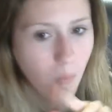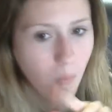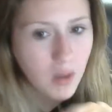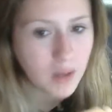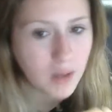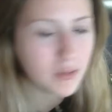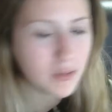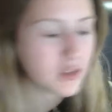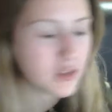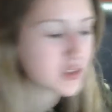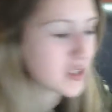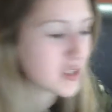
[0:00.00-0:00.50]

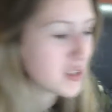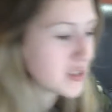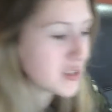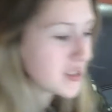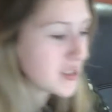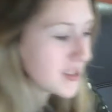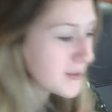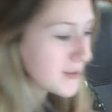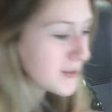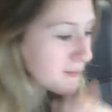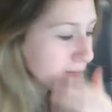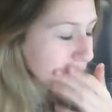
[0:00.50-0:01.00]
I'm
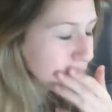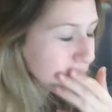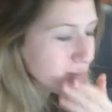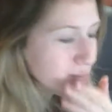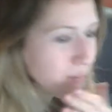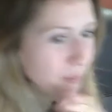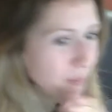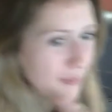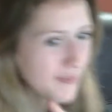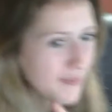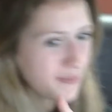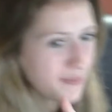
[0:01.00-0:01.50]
disgusting.
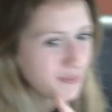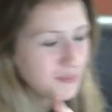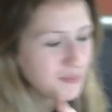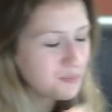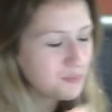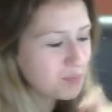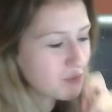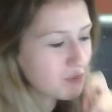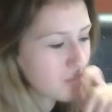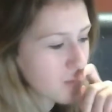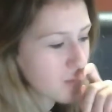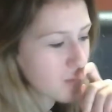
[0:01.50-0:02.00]

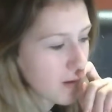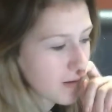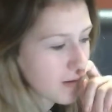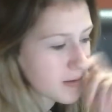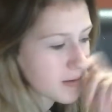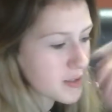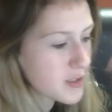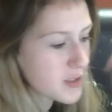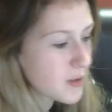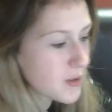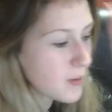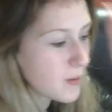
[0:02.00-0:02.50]
Okay,
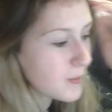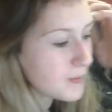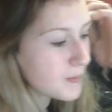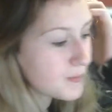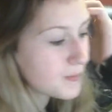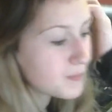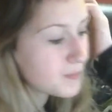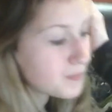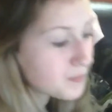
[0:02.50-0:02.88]
so